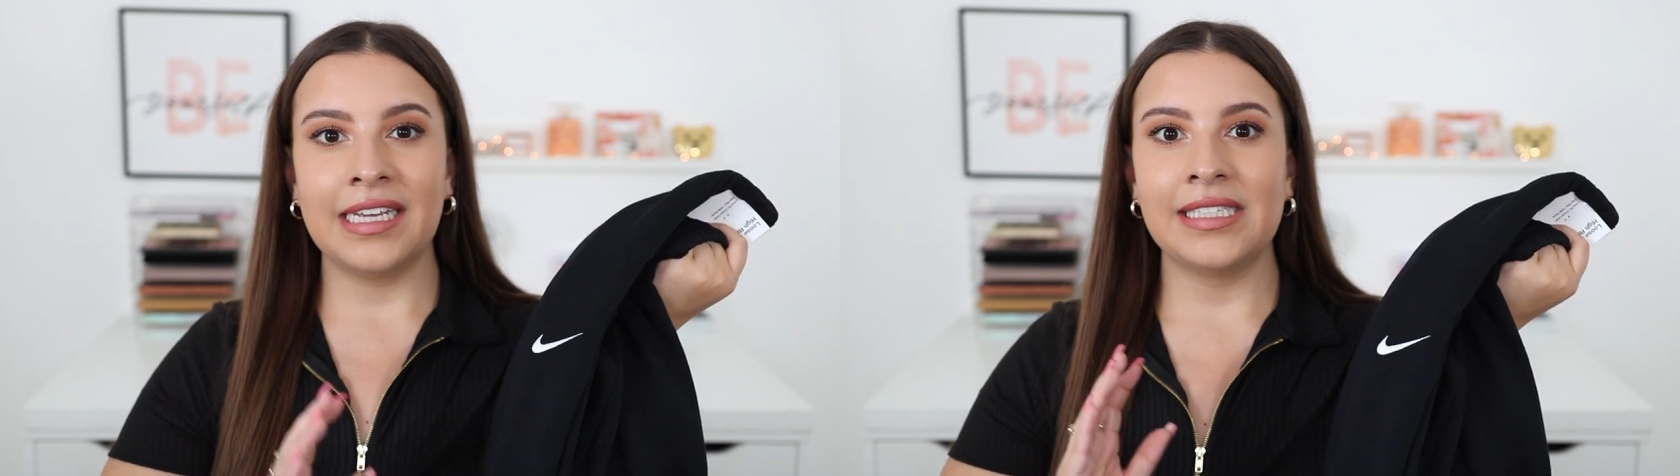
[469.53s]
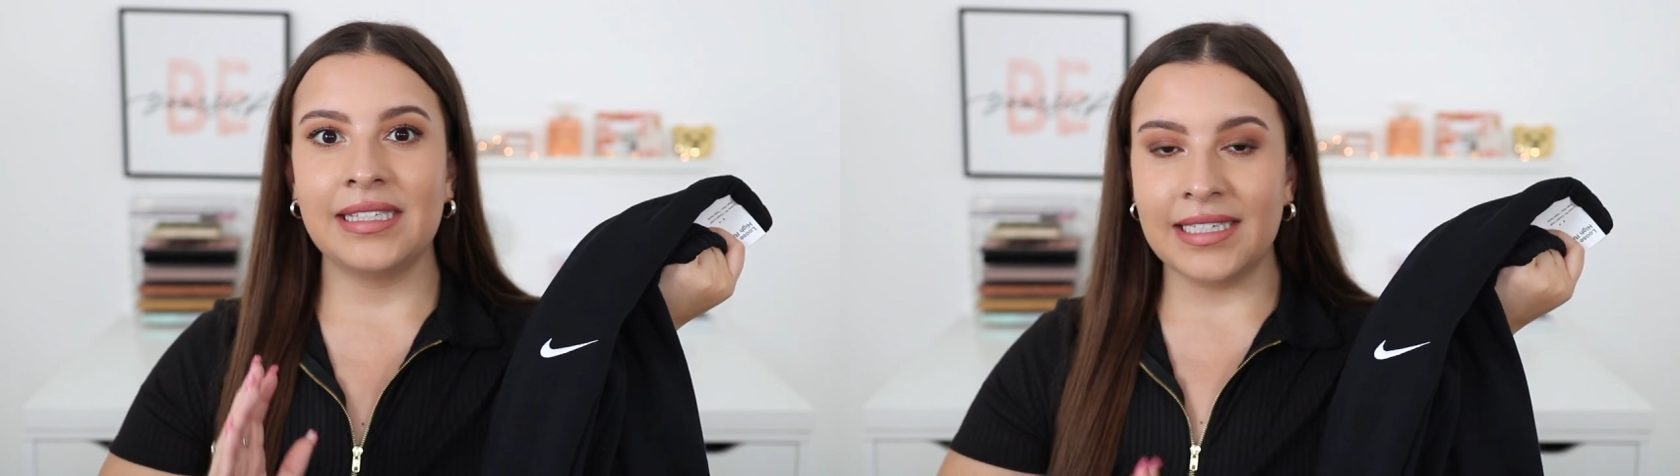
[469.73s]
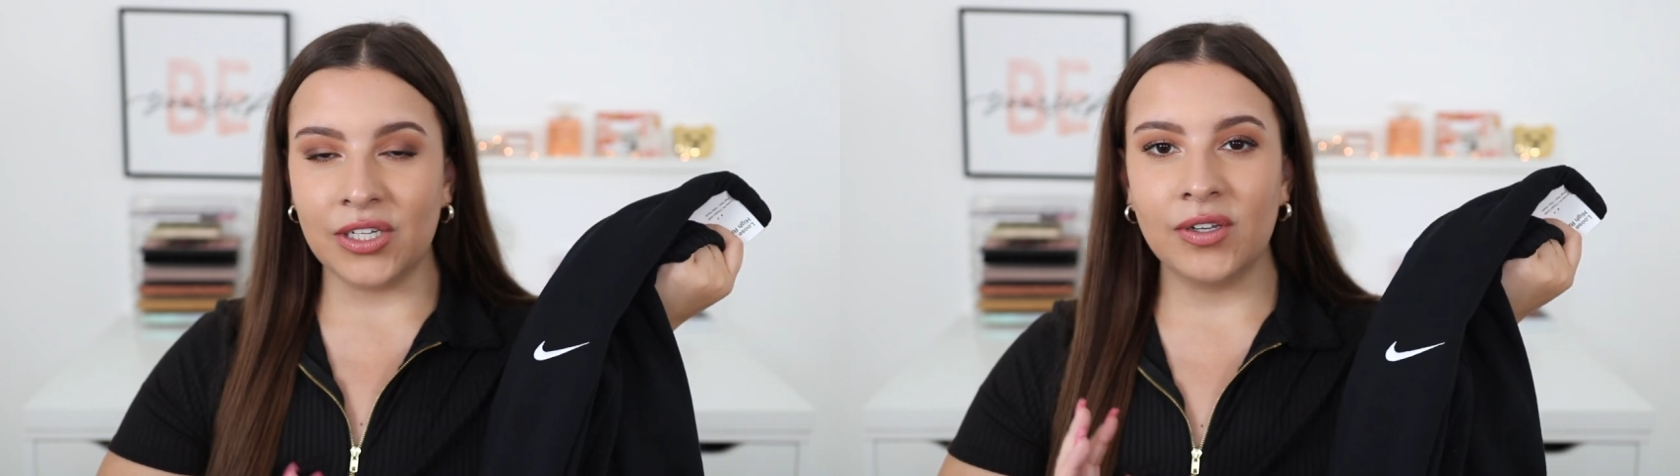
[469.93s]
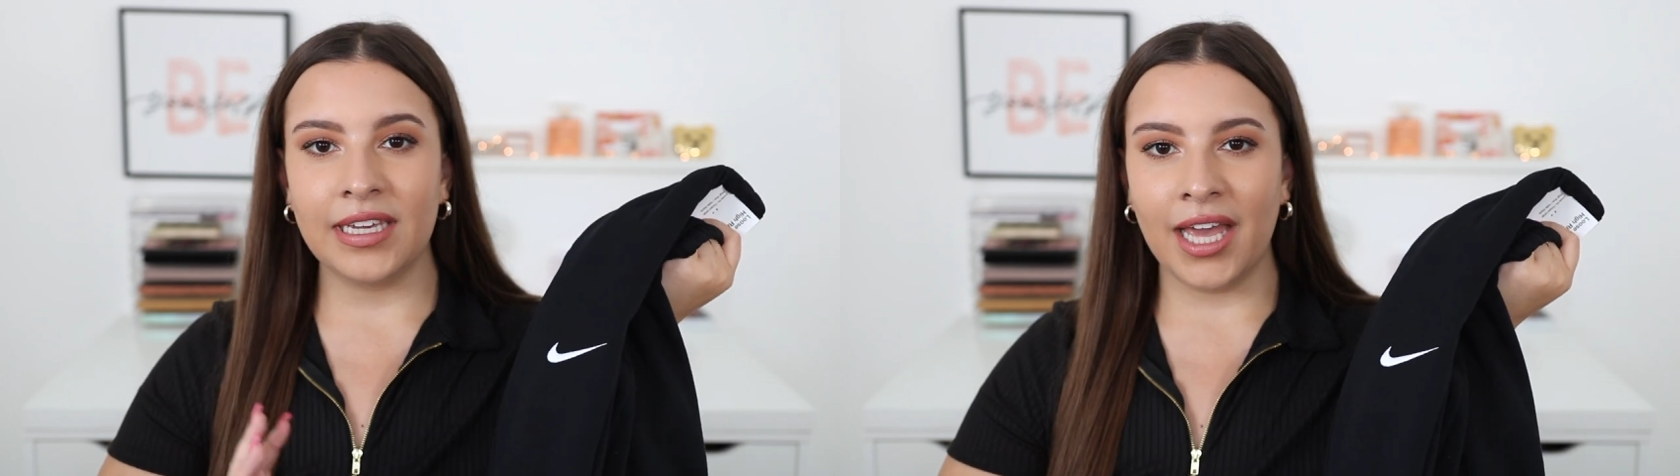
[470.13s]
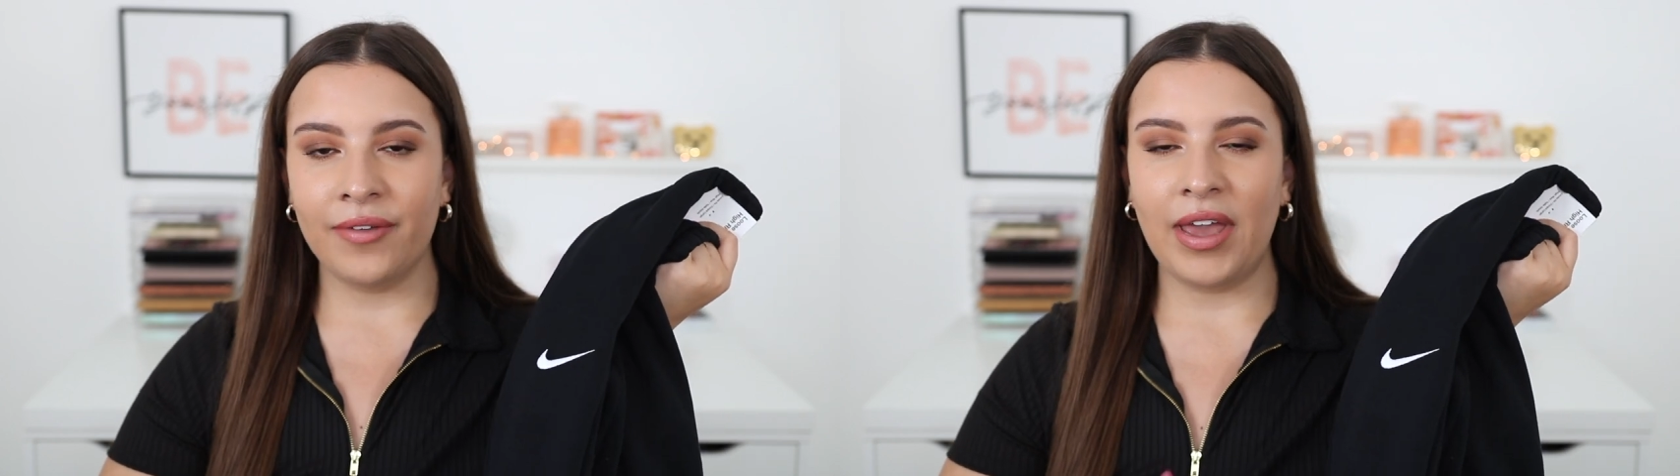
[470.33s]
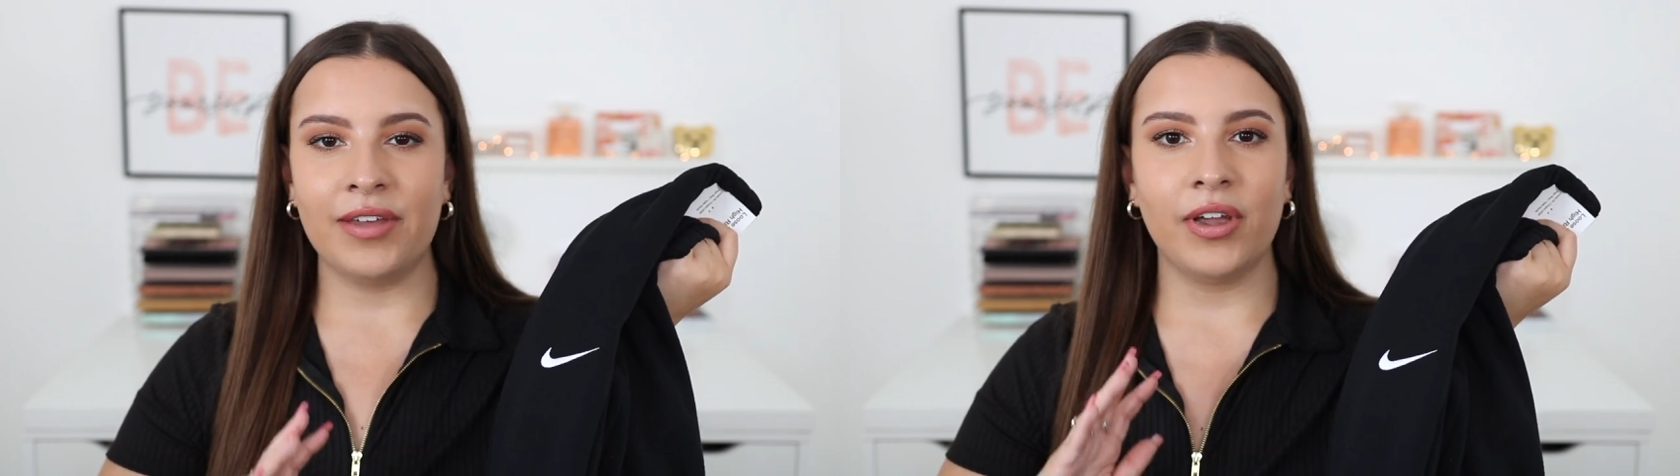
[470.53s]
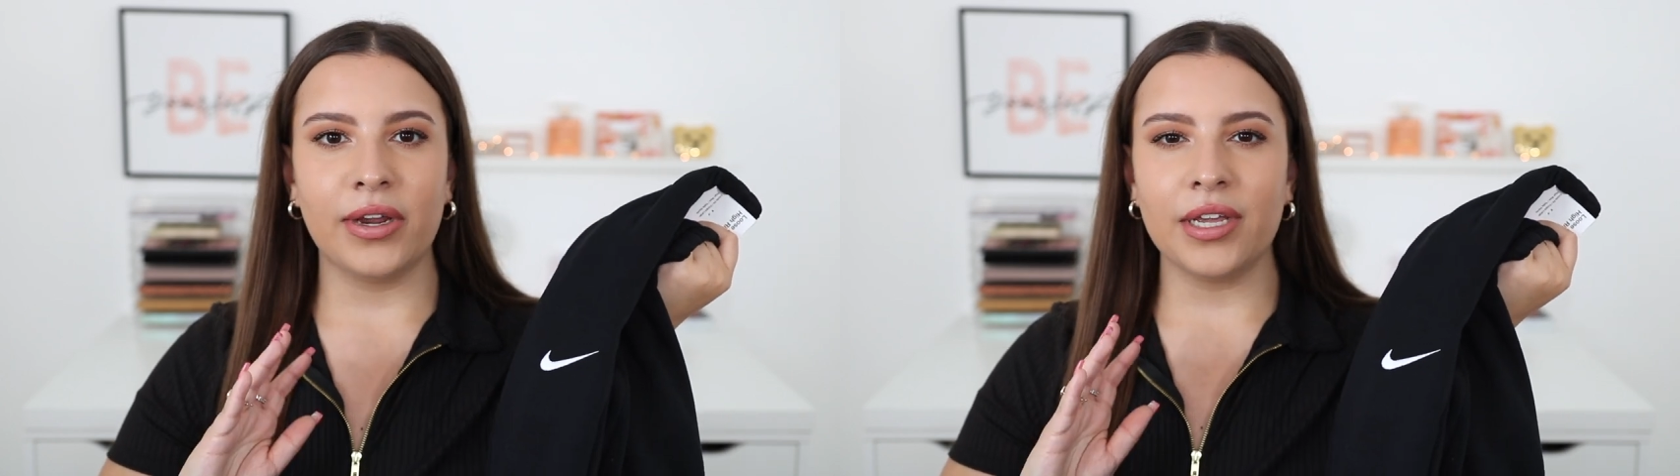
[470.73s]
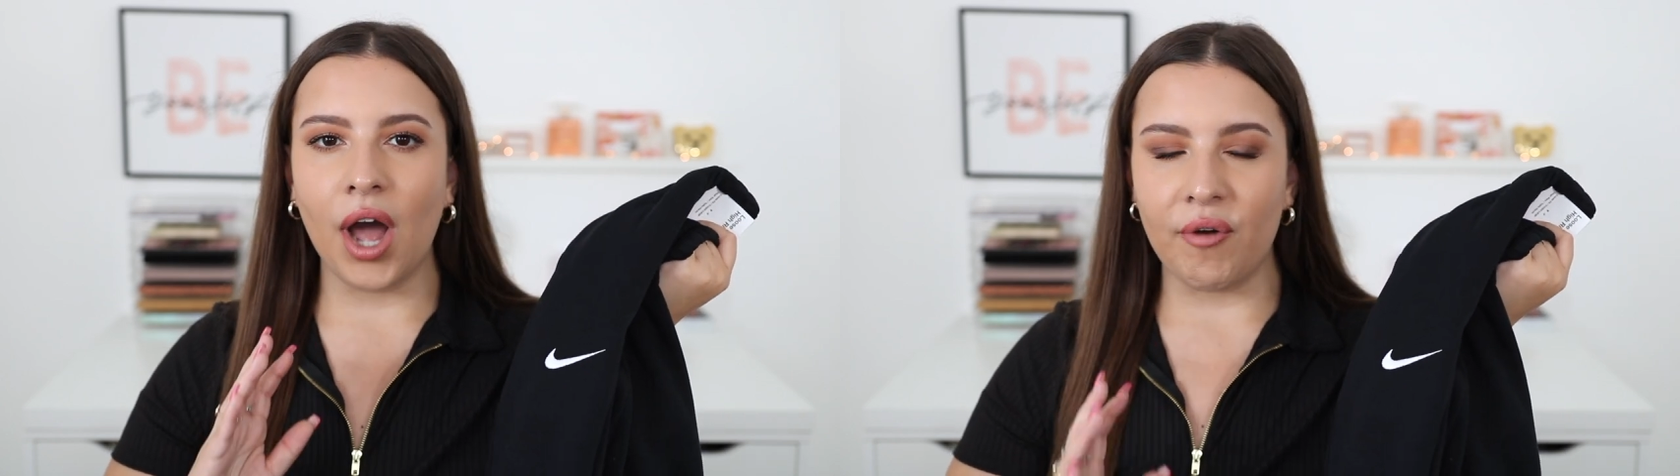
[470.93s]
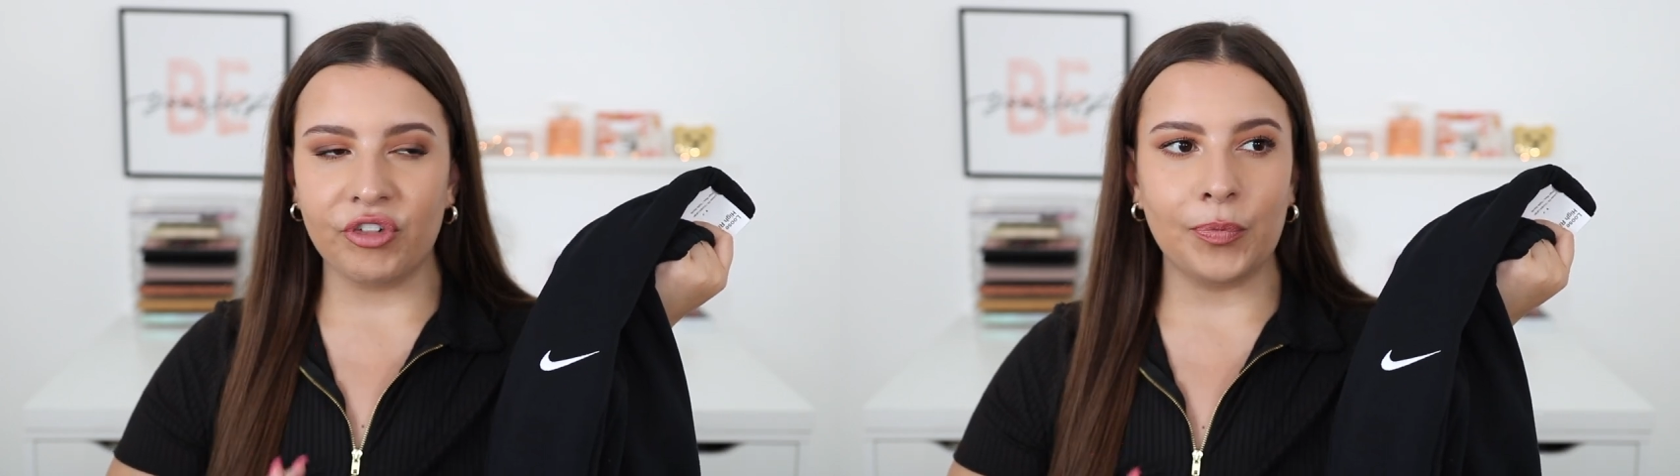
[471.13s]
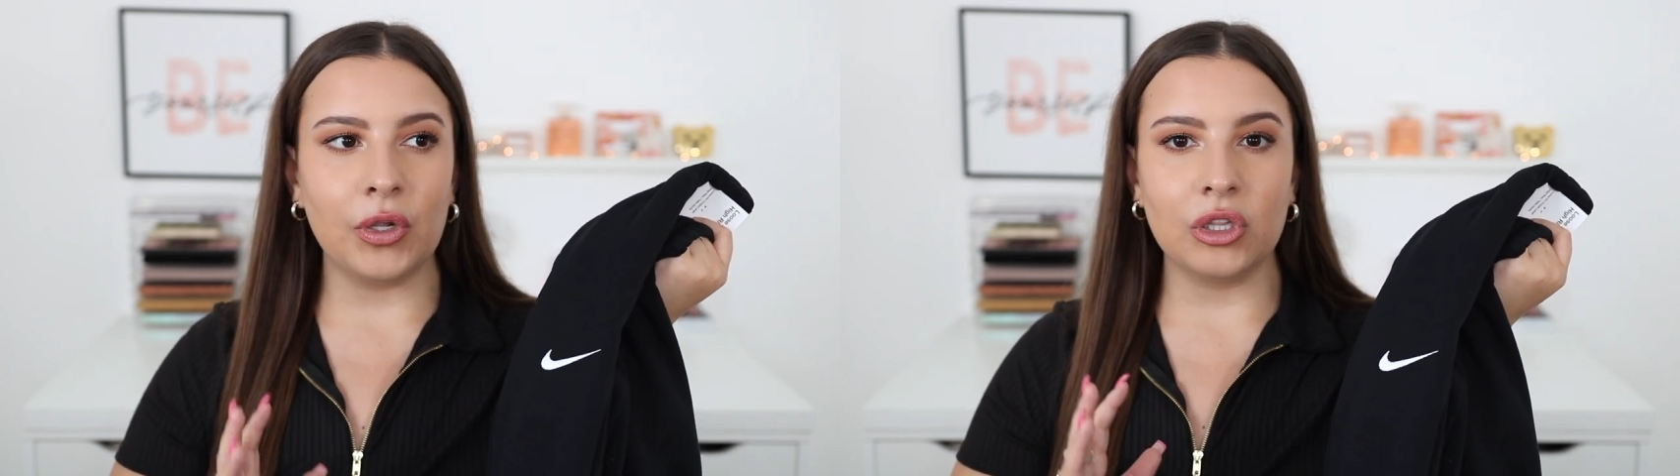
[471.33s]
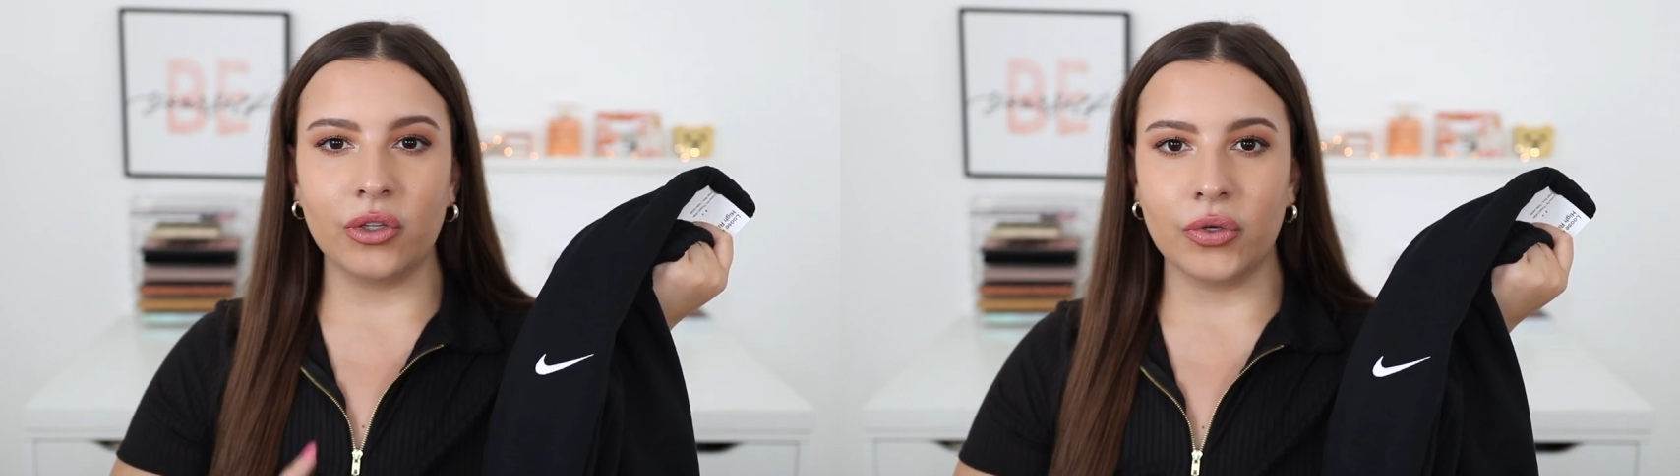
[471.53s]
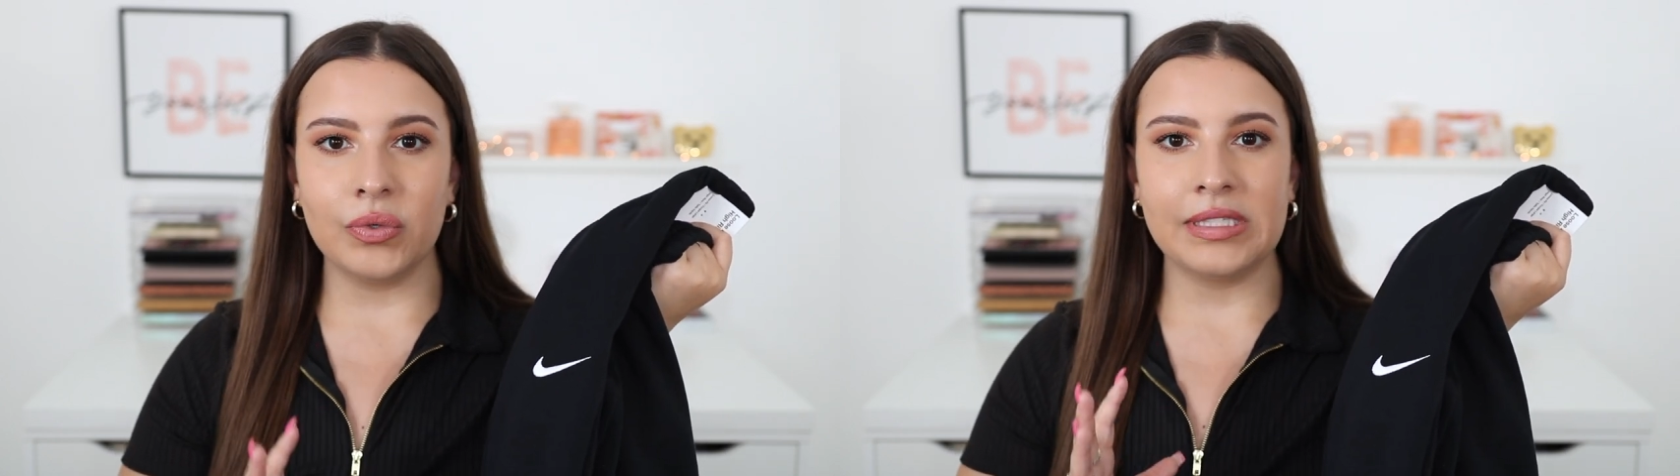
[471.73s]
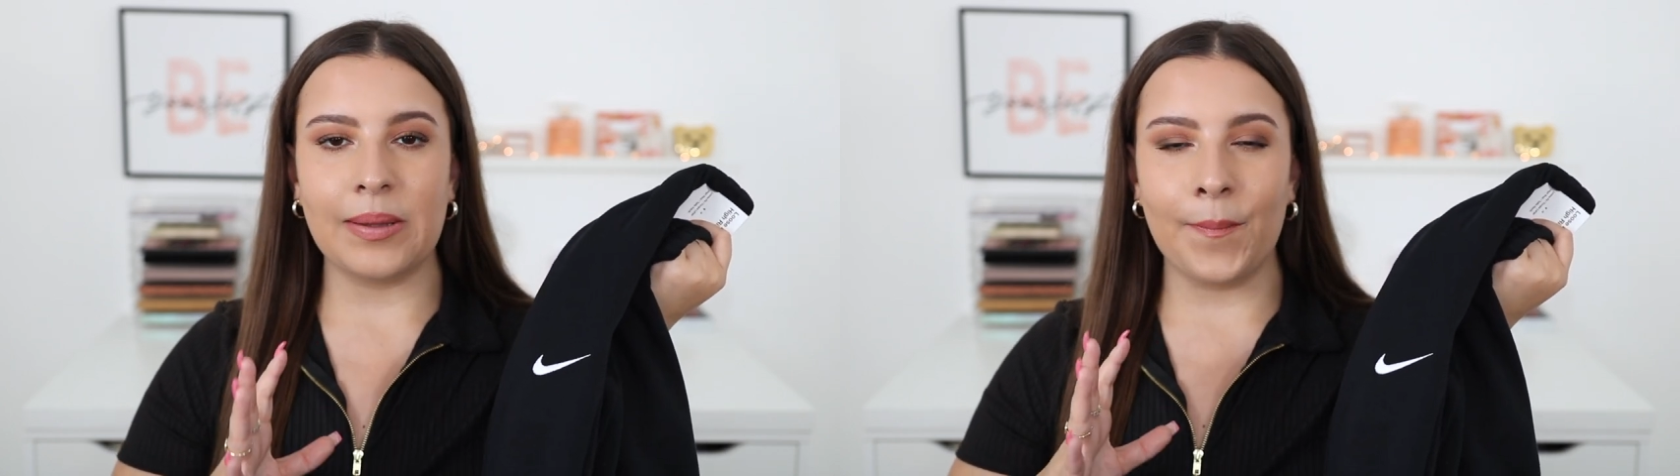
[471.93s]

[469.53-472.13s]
They still give a very comfortable, loose,